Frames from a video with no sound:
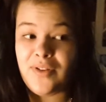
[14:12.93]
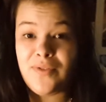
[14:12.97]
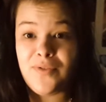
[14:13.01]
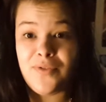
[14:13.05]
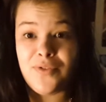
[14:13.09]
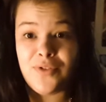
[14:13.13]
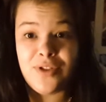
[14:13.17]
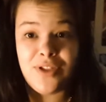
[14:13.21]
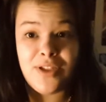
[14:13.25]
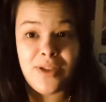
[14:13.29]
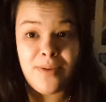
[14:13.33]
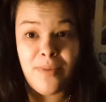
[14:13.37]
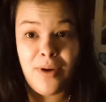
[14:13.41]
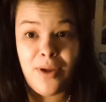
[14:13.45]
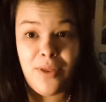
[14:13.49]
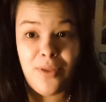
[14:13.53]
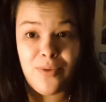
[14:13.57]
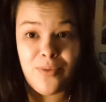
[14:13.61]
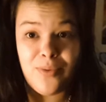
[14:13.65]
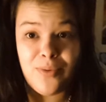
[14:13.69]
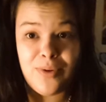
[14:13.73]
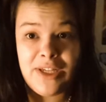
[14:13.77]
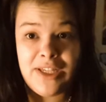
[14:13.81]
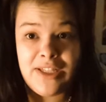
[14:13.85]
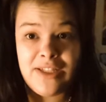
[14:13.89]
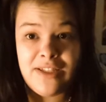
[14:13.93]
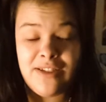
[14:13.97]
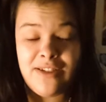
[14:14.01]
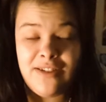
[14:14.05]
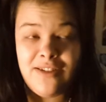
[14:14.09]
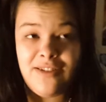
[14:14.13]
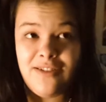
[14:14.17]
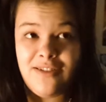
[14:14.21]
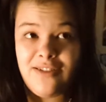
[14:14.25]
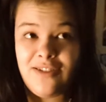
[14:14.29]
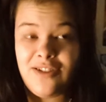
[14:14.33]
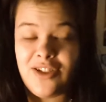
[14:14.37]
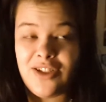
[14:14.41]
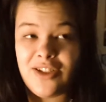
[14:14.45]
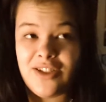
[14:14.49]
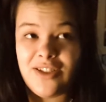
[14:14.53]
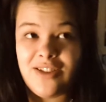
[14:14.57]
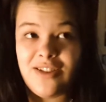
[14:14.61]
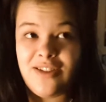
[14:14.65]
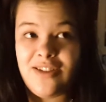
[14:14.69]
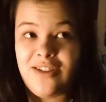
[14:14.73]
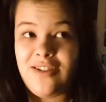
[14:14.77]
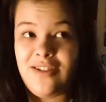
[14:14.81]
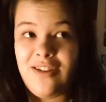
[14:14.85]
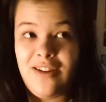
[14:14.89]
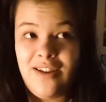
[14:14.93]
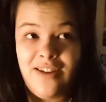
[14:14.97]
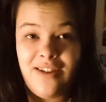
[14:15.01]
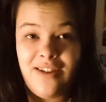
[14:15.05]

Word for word: it for some other reason. Just